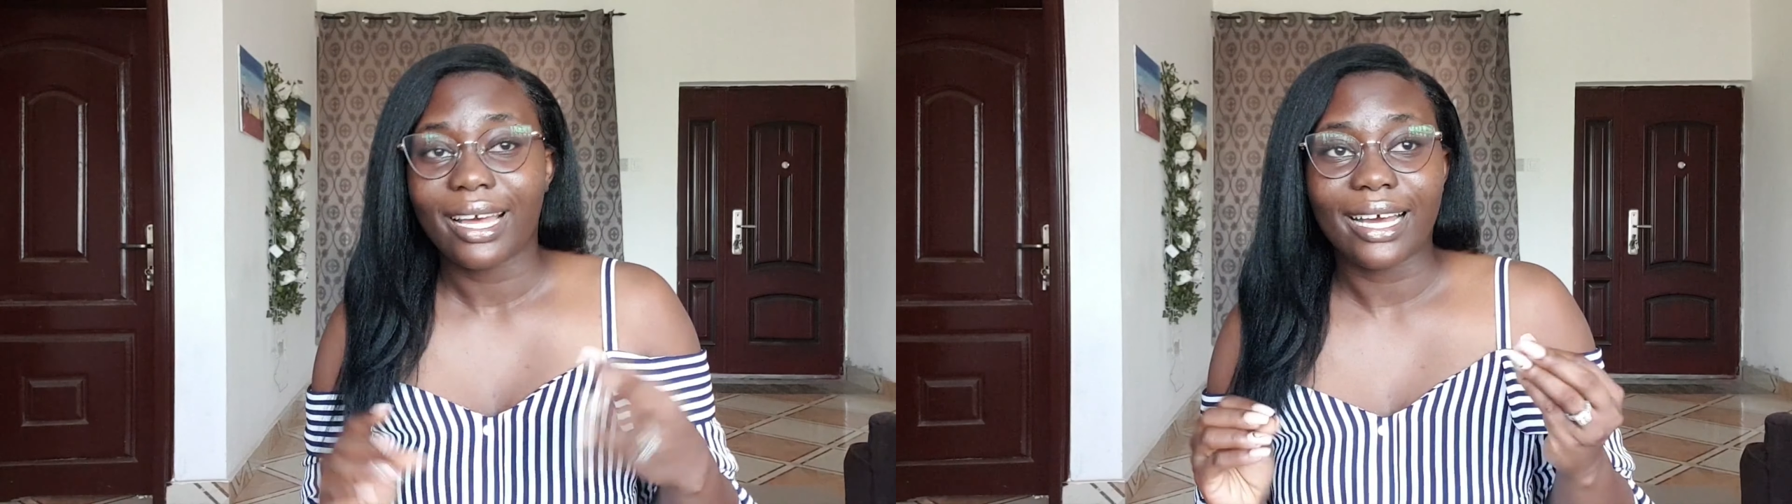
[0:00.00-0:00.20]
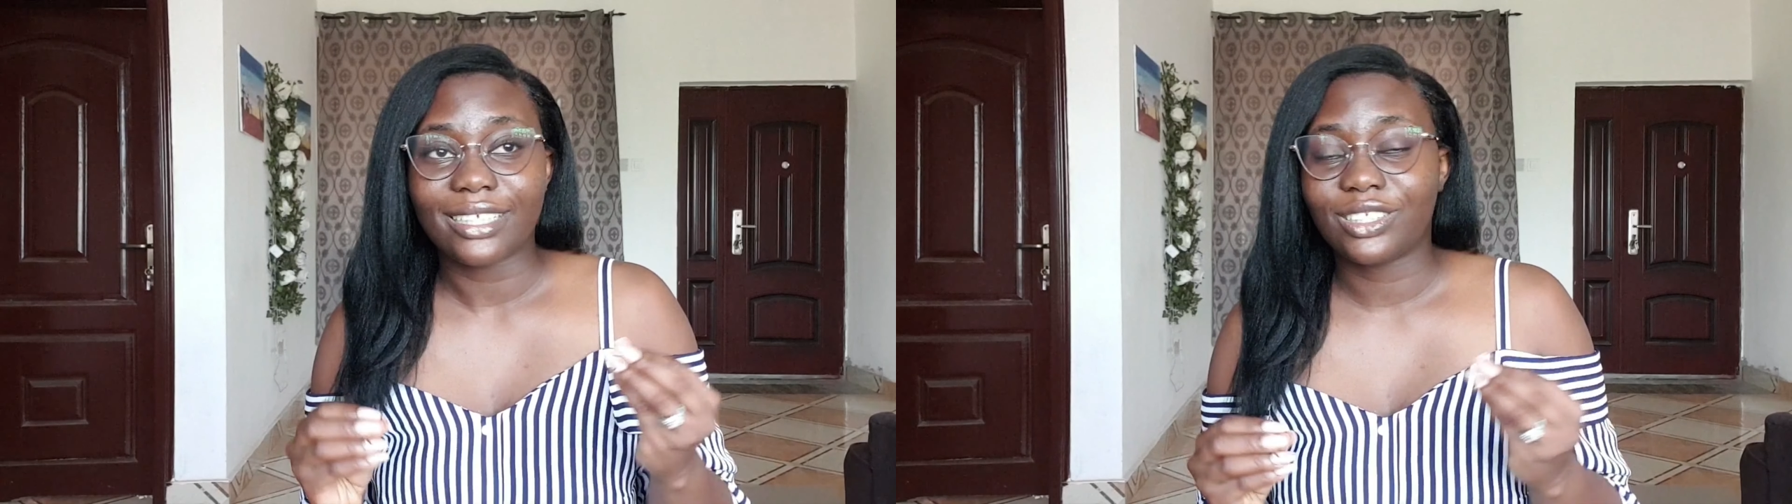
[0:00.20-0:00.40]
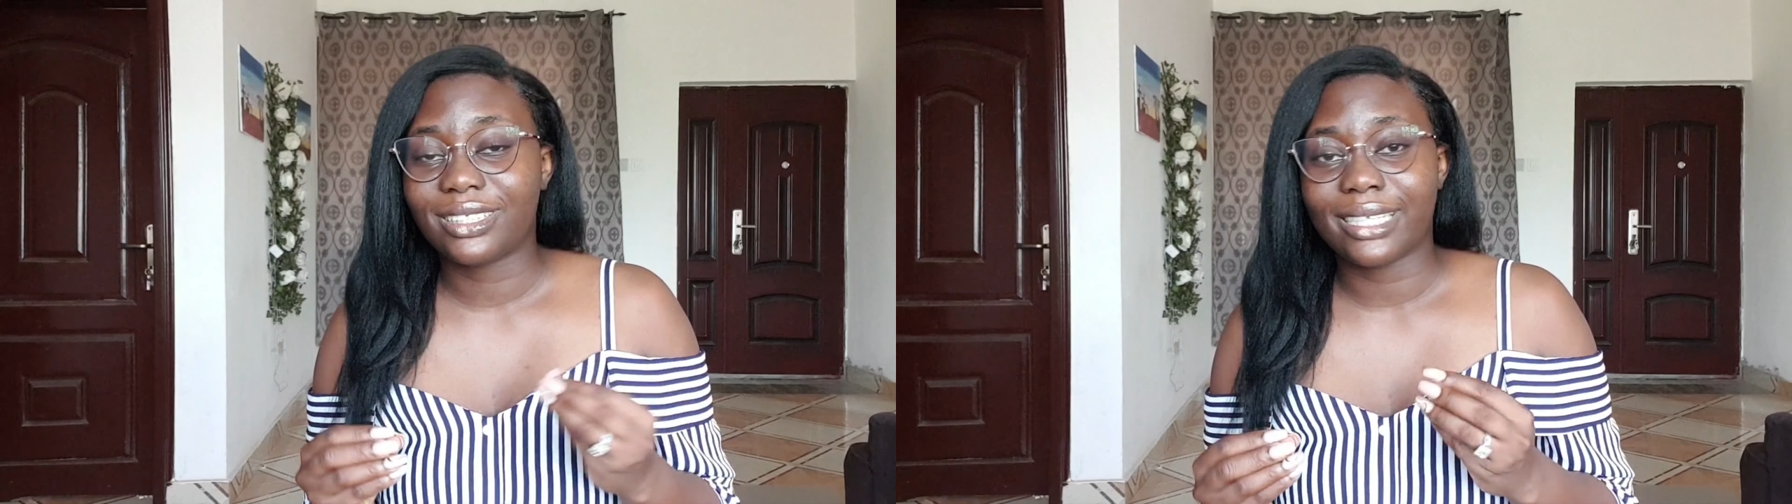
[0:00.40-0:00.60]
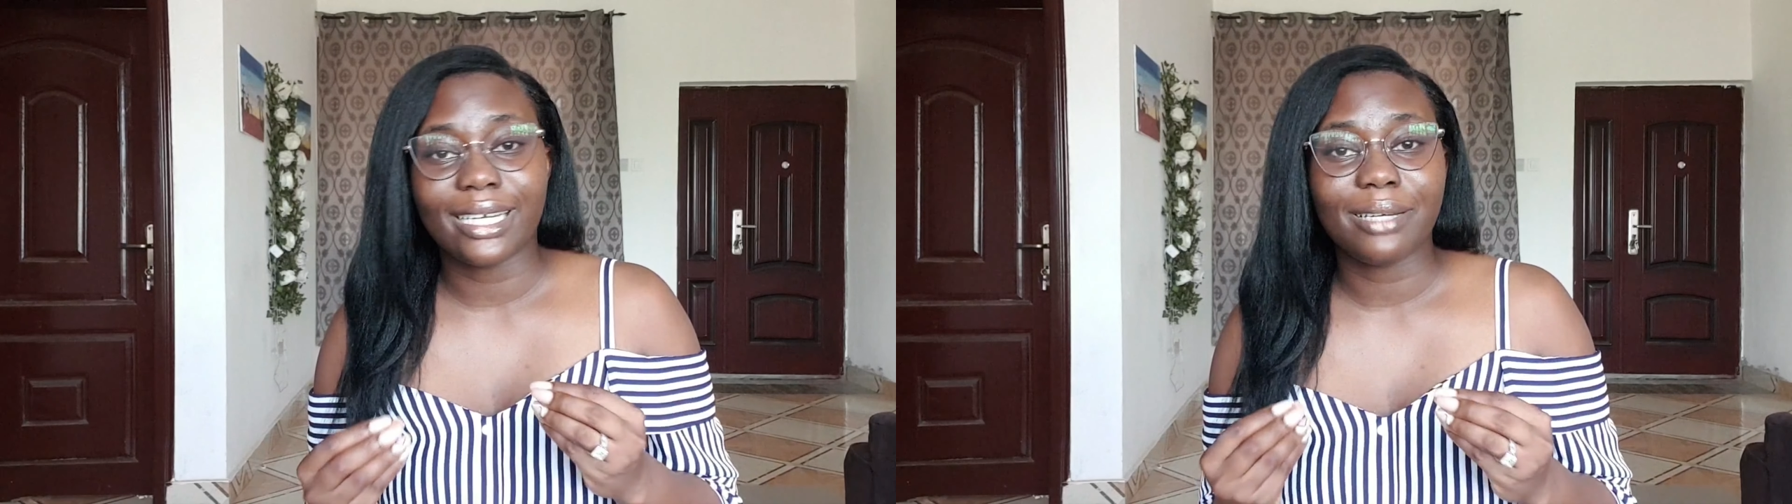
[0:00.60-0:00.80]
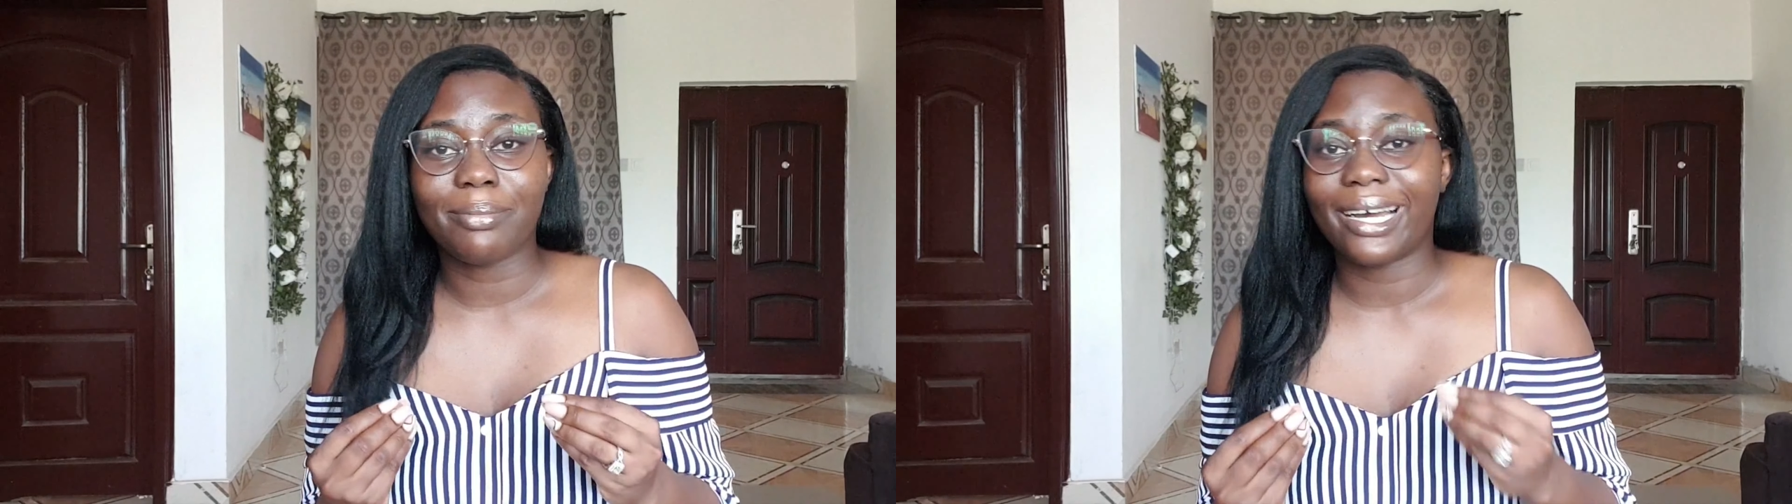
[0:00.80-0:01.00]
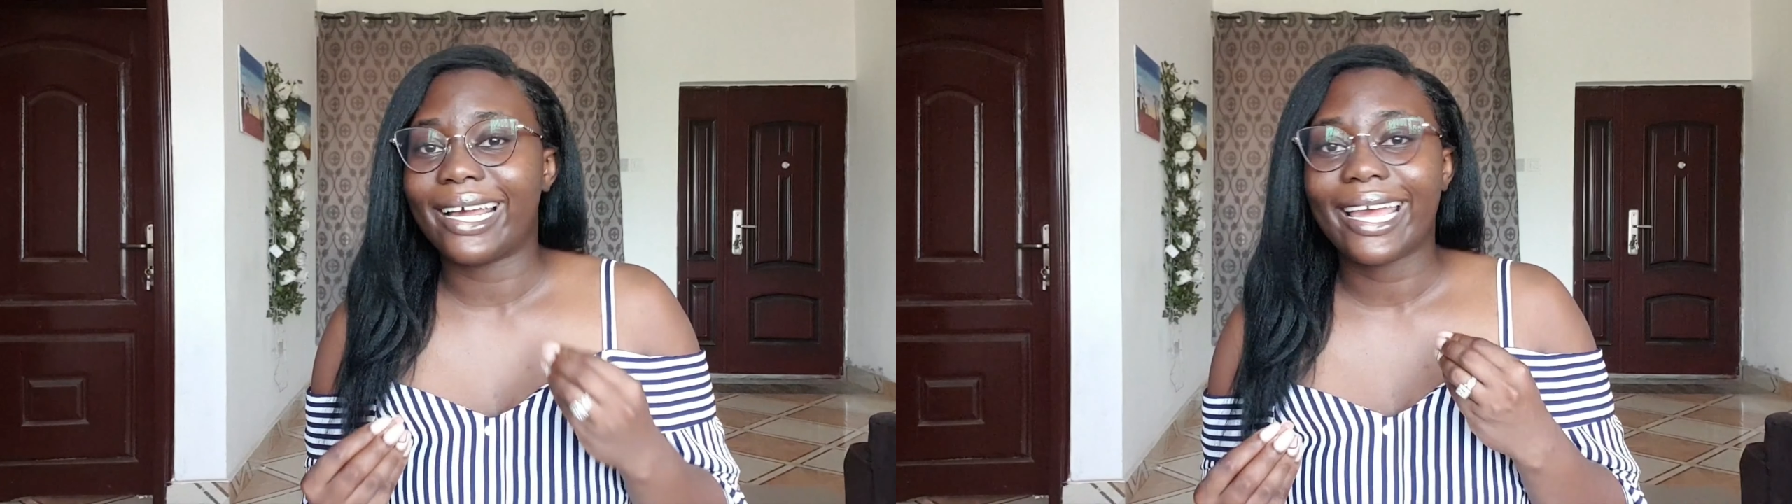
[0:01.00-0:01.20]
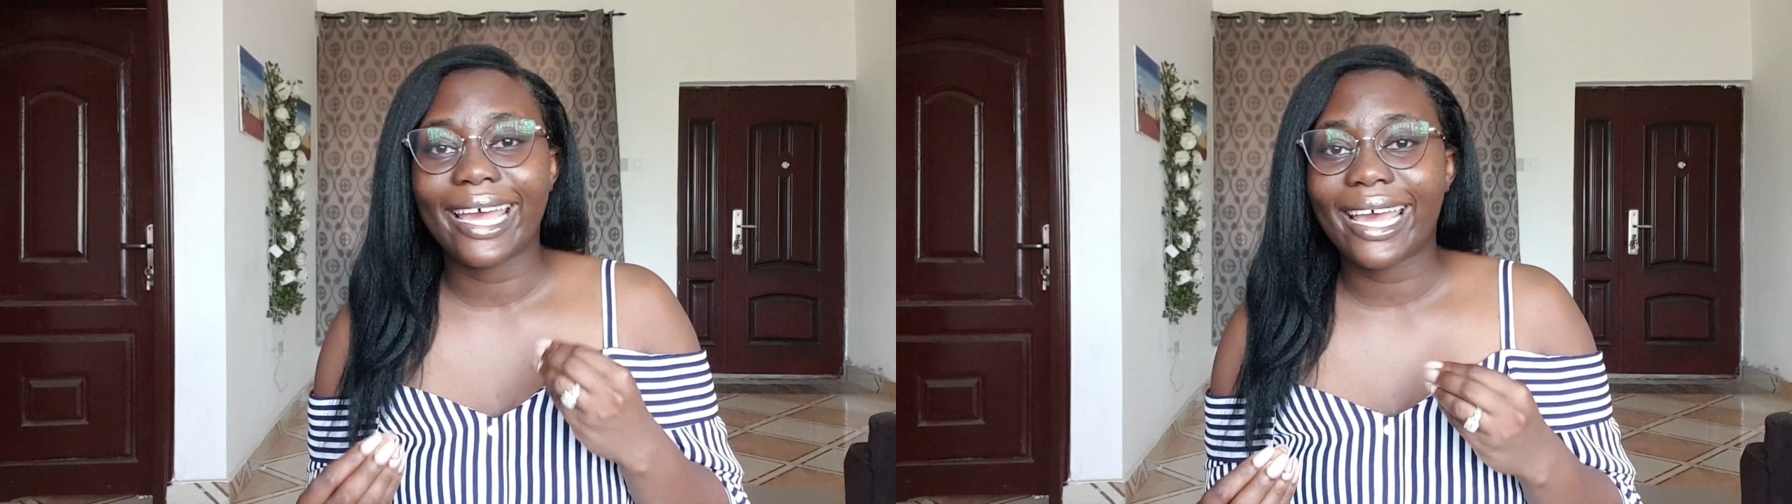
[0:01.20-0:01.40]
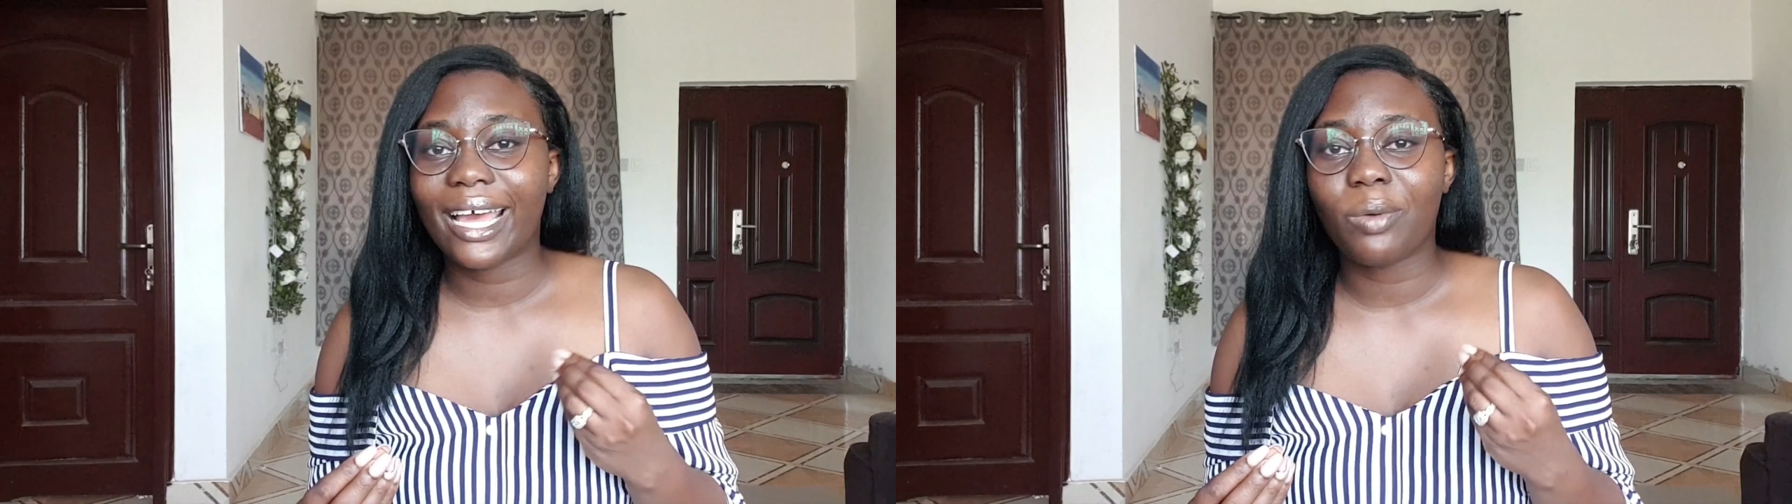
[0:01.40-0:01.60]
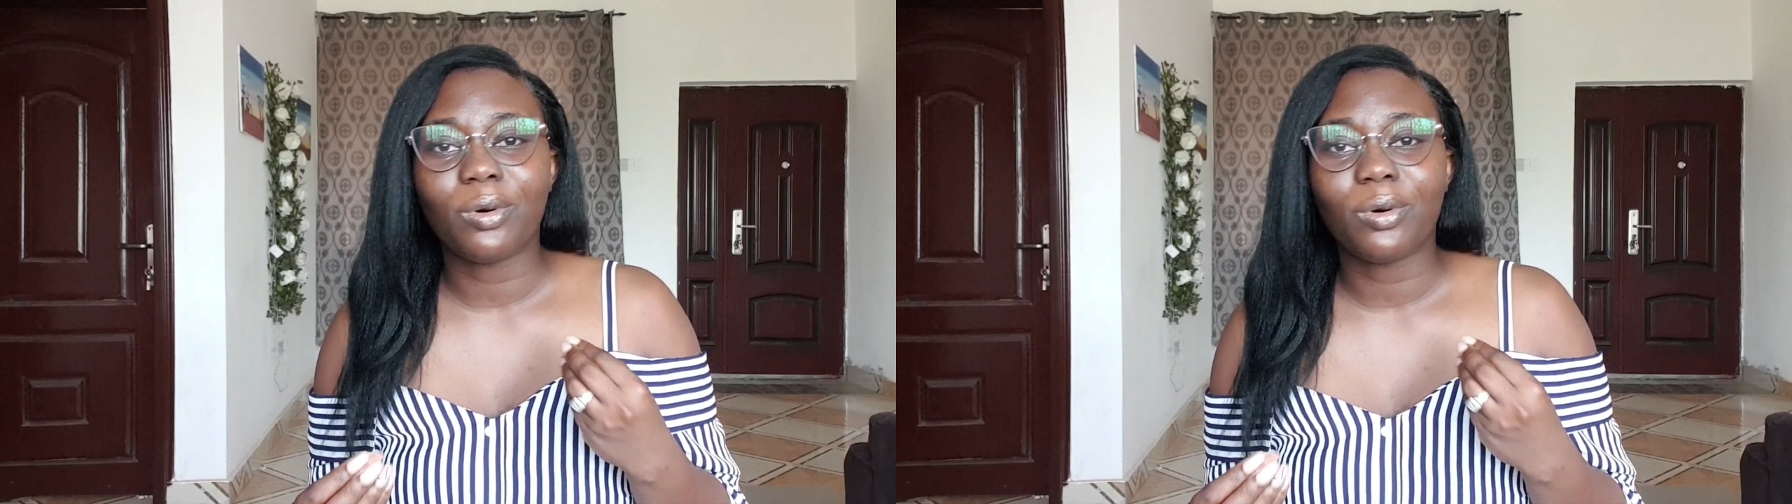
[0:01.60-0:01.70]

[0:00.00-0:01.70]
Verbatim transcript: I studied my hair,